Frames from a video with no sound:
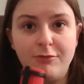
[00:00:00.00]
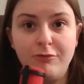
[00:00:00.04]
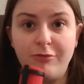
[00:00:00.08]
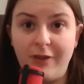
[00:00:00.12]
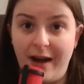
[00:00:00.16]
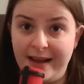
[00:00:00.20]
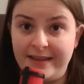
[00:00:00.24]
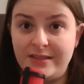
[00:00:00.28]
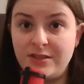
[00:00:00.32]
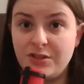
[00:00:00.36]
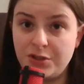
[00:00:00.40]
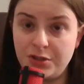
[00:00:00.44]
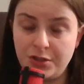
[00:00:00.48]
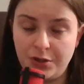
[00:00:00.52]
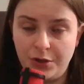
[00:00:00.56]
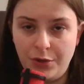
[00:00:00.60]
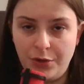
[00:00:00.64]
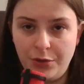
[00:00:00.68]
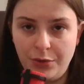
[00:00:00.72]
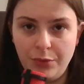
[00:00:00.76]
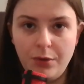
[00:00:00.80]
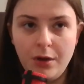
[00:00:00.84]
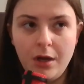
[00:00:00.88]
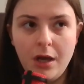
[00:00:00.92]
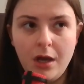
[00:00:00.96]
race
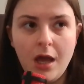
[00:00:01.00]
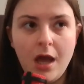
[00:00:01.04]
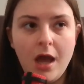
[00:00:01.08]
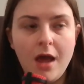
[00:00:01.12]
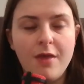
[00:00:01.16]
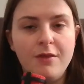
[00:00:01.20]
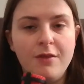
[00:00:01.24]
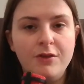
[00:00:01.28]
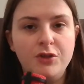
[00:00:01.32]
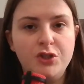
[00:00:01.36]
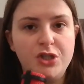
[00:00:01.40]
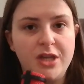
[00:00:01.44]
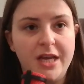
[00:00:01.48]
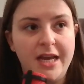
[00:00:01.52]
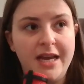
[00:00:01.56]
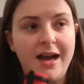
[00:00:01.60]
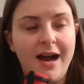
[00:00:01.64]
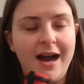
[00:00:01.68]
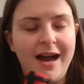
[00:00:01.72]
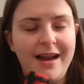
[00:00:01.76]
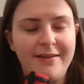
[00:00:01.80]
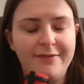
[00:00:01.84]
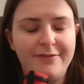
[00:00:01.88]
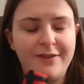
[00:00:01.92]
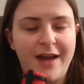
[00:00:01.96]
2, she
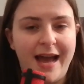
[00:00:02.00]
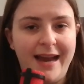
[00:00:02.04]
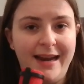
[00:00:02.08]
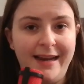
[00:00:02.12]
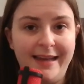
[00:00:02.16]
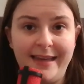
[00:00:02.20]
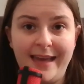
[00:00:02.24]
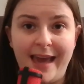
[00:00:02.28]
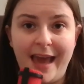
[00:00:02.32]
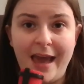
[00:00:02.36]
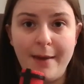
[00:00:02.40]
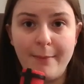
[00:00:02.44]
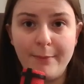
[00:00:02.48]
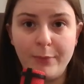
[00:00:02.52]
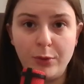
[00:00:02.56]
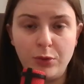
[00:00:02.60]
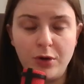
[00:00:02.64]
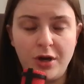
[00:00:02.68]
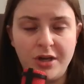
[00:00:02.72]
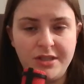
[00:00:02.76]
kind of had a gamble.